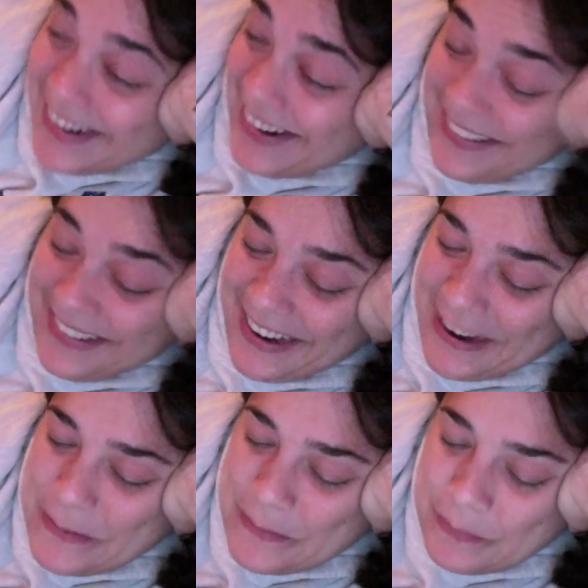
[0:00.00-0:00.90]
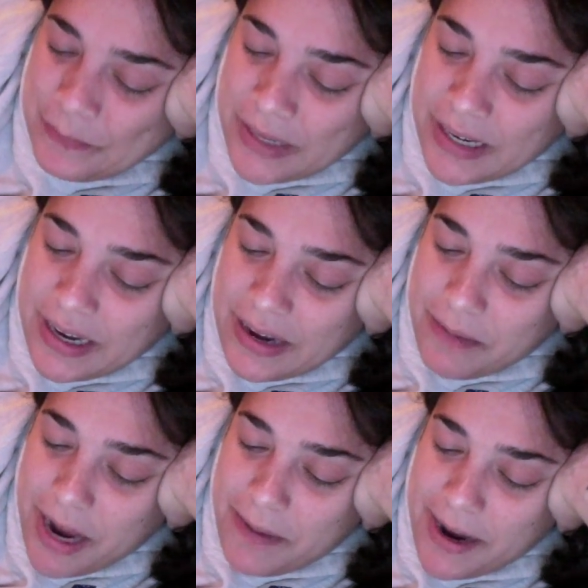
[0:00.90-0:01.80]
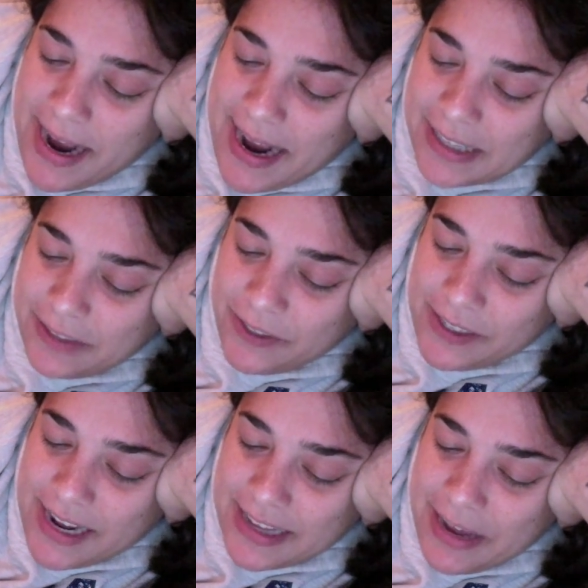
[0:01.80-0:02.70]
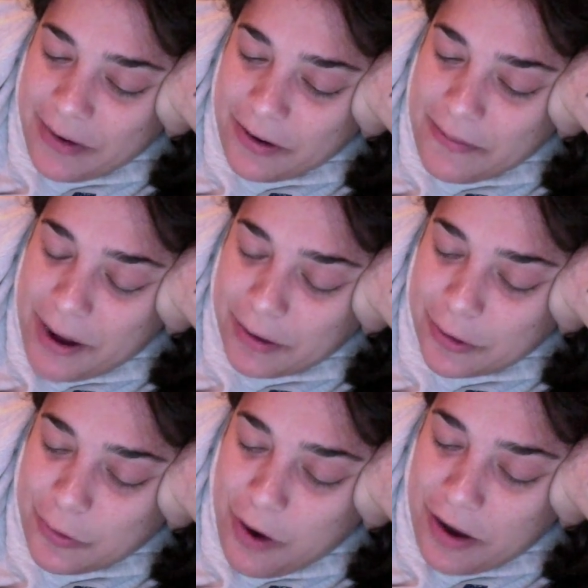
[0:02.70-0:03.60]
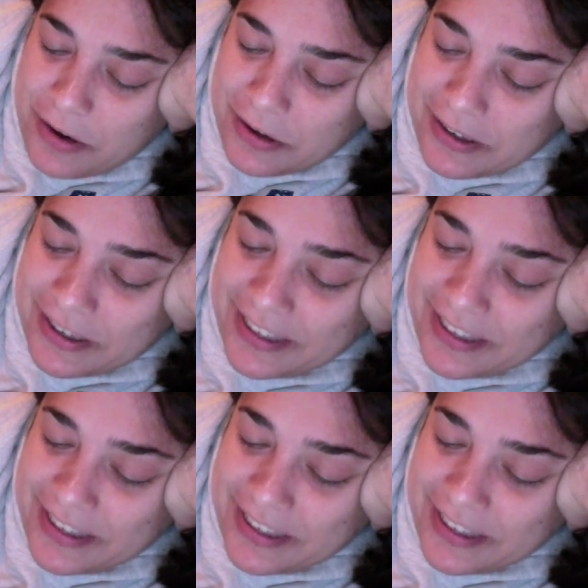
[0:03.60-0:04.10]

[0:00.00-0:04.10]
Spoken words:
Okay. Made my eyes feel like they were about to water.